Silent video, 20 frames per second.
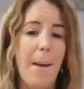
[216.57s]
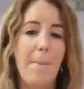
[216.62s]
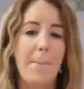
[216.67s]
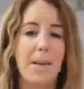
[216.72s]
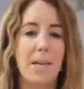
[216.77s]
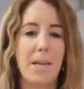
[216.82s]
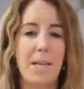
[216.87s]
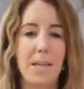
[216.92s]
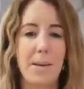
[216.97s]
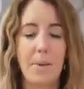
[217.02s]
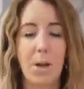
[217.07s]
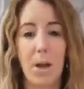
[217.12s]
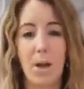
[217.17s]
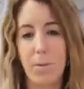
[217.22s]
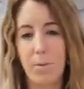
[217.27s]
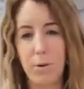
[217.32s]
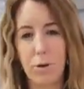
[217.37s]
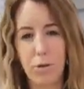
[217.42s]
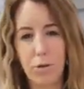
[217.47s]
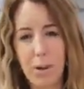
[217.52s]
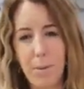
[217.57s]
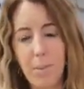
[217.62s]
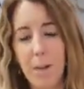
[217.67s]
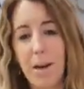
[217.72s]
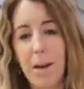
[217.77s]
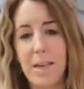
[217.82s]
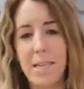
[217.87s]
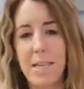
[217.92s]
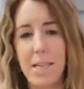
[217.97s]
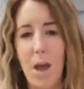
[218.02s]
because I'm going through
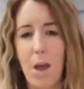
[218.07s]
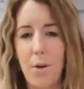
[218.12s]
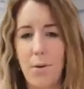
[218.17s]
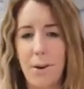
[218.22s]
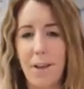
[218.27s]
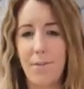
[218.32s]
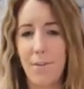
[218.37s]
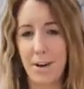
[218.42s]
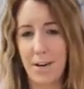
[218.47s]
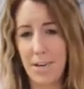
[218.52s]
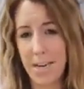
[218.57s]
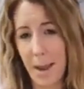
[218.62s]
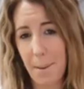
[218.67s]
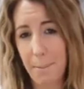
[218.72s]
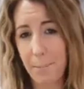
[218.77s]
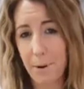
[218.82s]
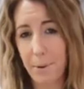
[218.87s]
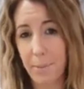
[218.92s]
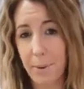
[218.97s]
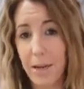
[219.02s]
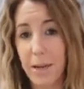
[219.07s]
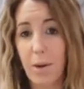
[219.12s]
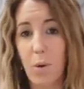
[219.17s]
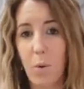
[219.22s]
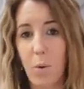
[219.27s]
treatment, it's only a very temporary wig,